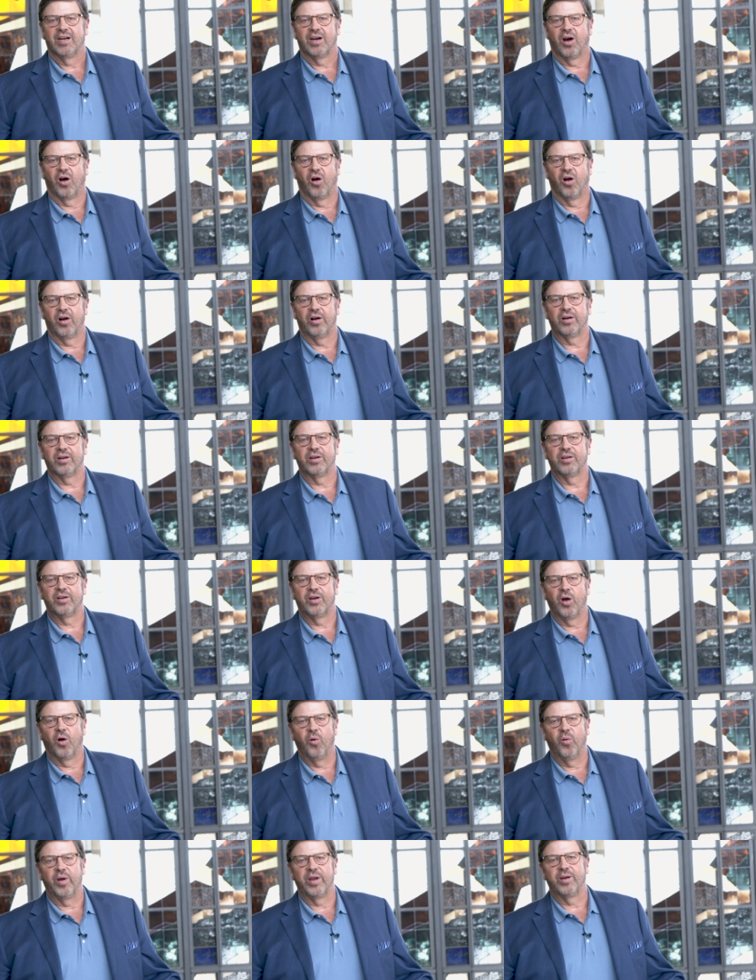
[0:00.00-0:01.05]
or
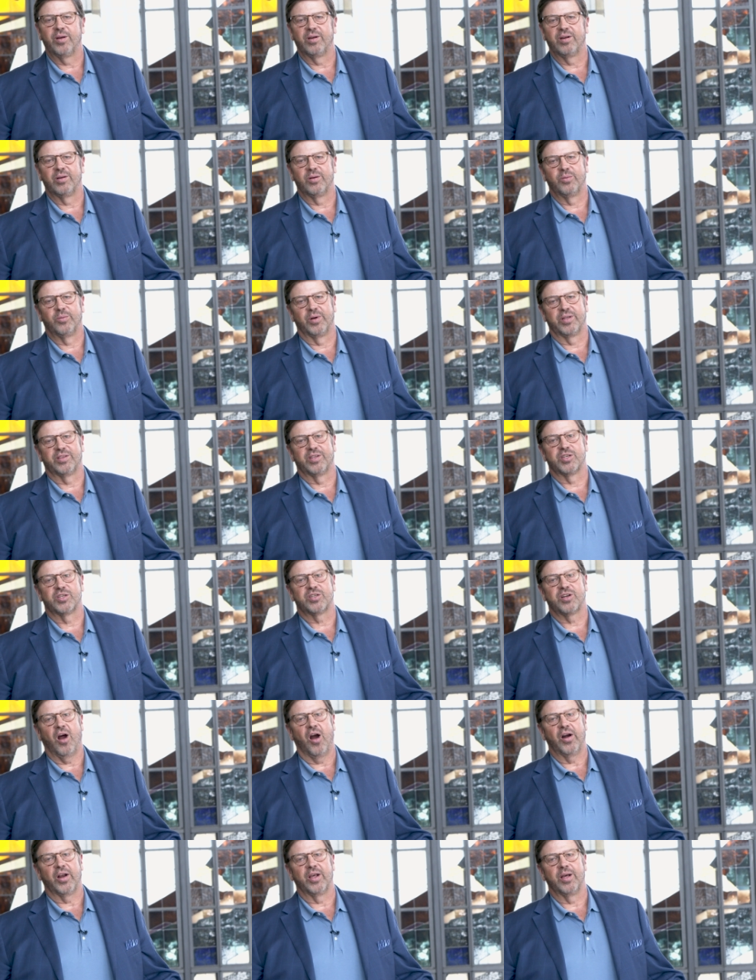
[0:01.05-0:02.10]
going with the
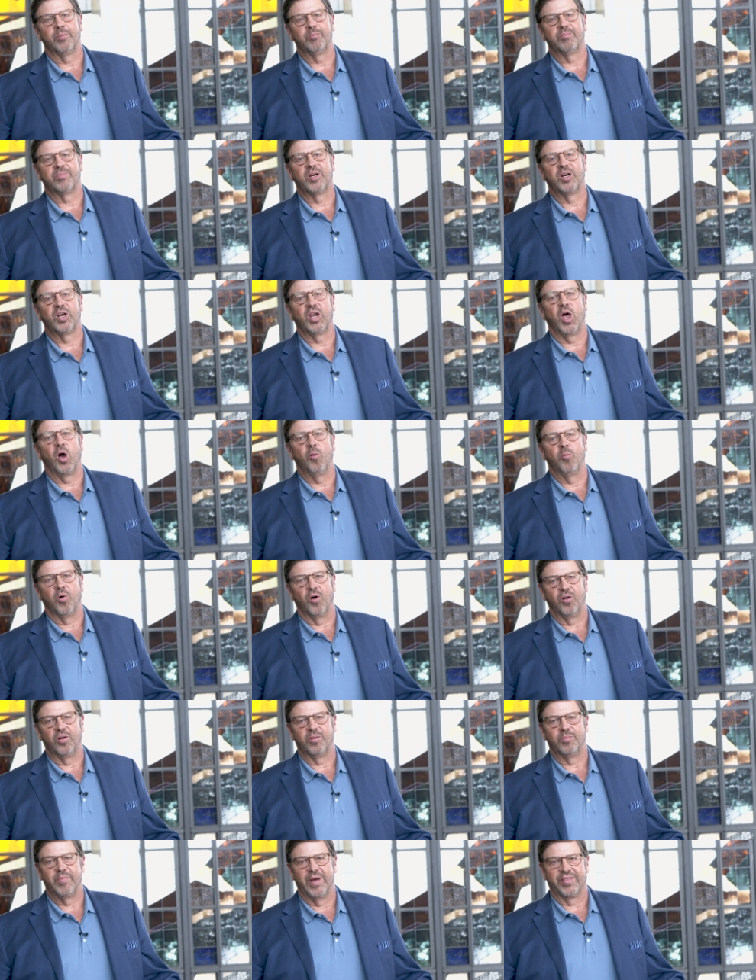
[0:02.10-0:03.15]
startup
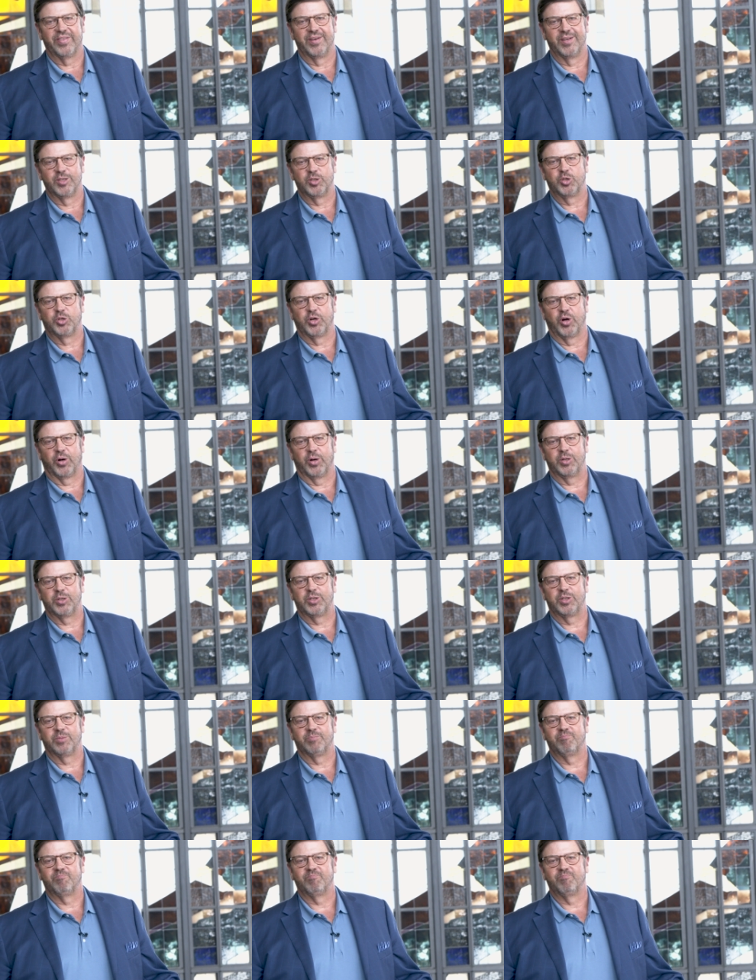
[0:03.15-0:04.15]
Global Methodist Church.